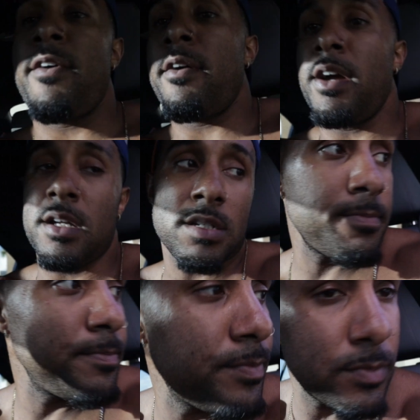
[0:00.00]
Five Guys.
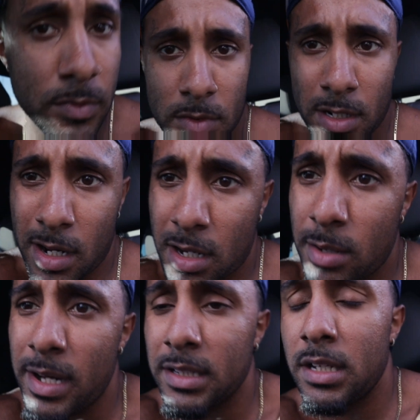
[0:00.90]
Yeah, I'll
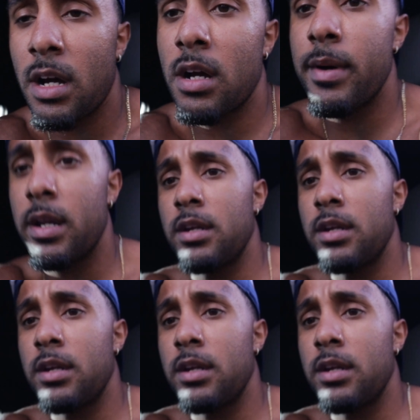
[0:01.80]
come out of